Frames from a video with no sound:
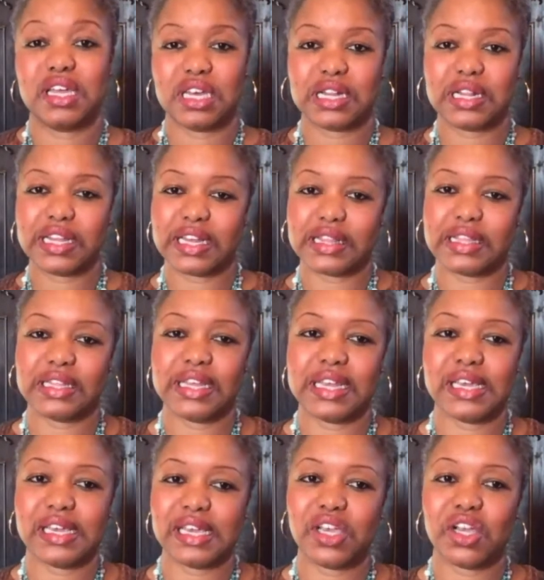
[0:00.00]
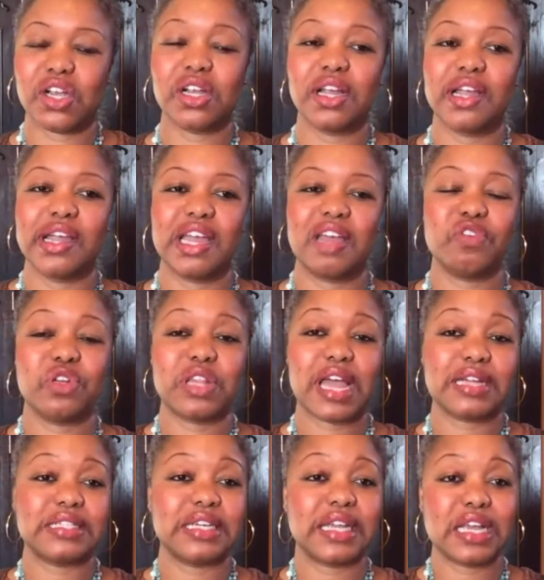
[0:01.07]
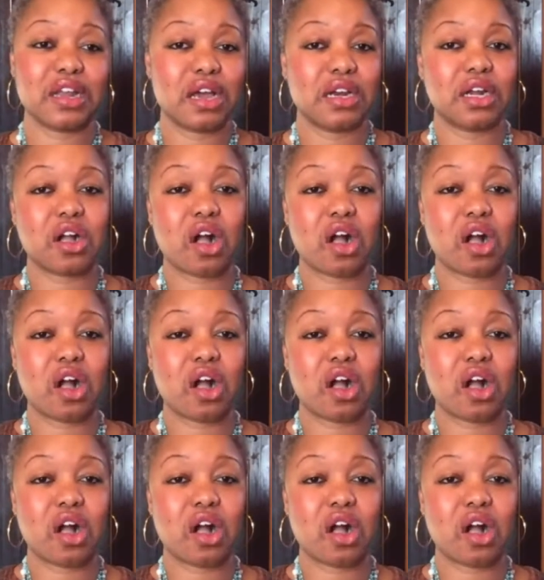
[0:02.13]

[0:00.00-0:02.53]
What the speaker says: click the link here. If you'd like to get on a